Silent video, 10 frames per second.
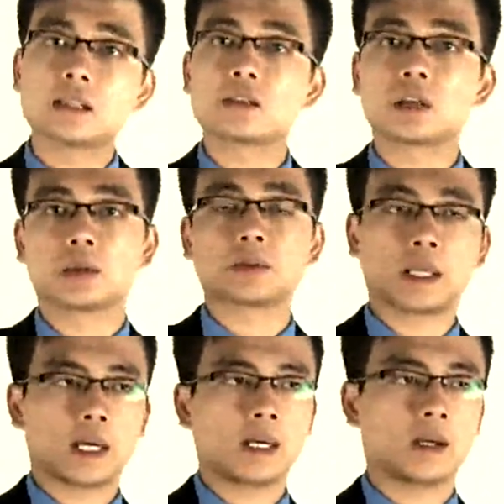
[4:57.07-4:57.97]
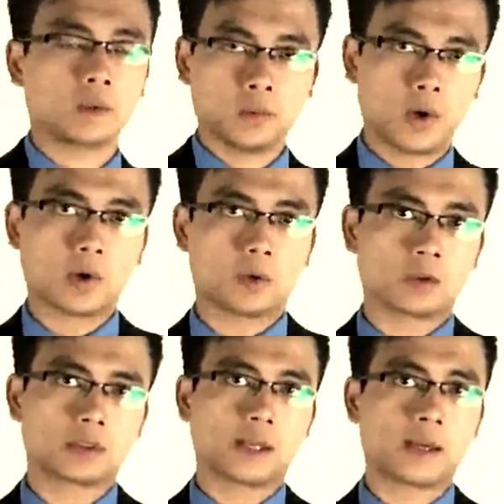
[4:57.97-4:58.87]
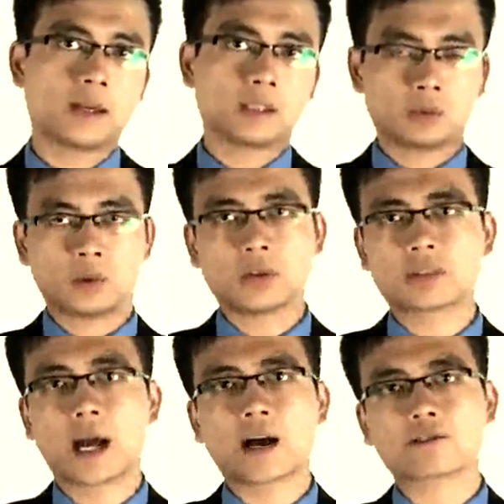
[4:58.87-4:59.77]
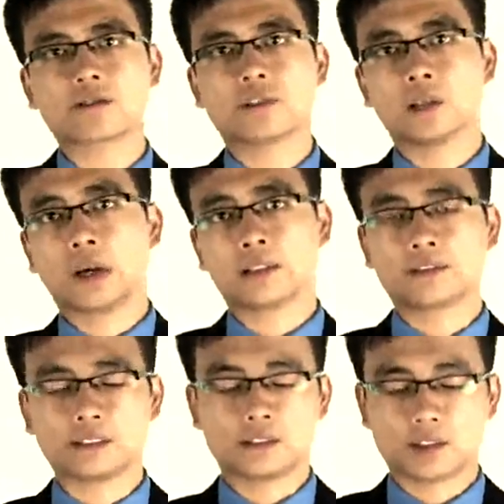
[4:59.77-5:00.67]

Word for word: so their rules, the rules they have to follow are different,